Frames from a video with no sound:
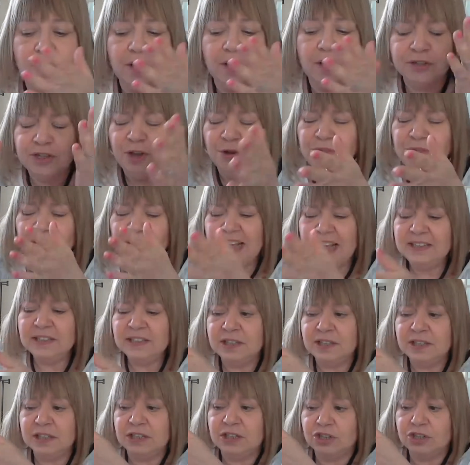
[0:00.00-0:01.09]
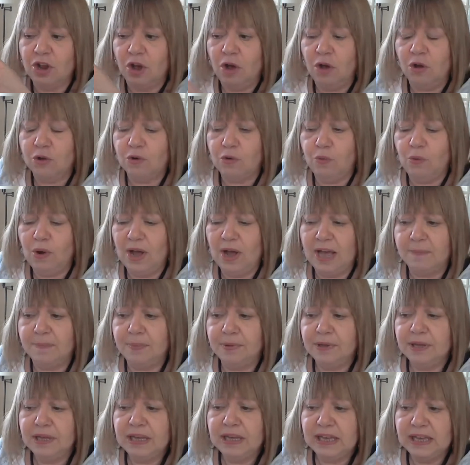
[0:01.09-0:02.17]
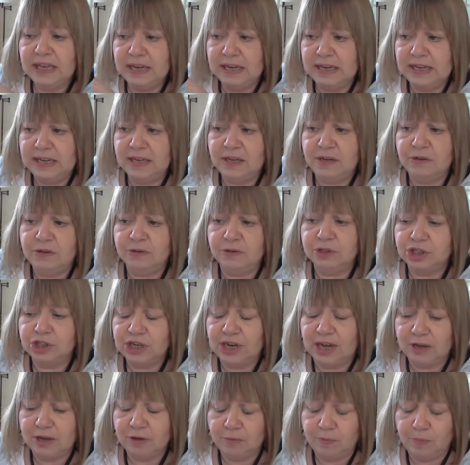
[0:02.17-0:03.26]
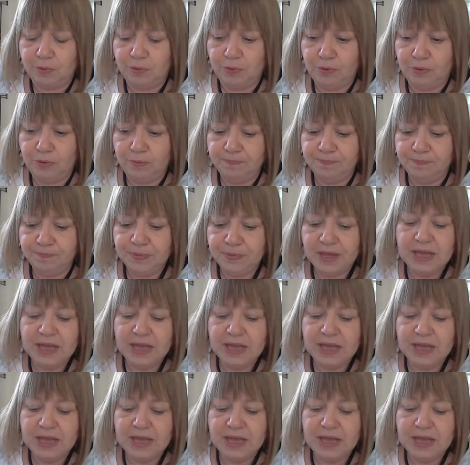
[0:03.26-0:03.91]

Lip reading: So that's the dark web, illegal child porn.